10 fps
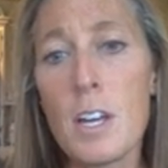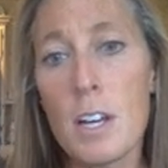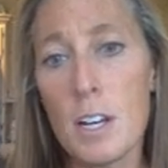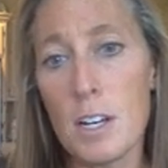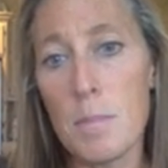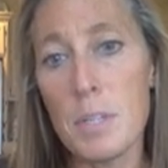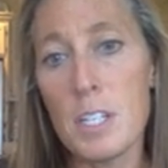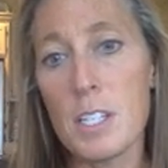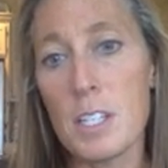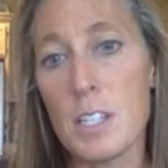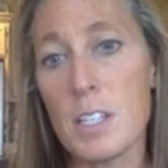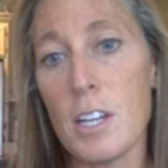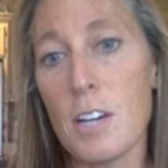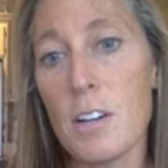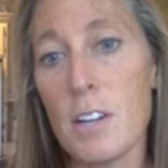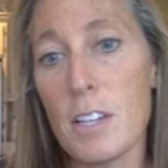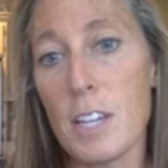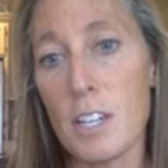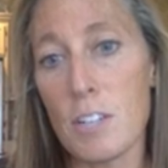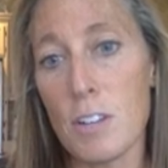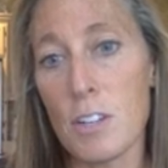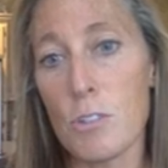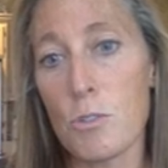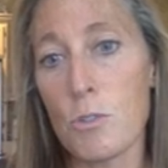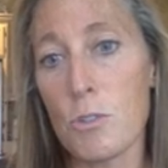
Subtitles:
meniscus tear, and they can try to suture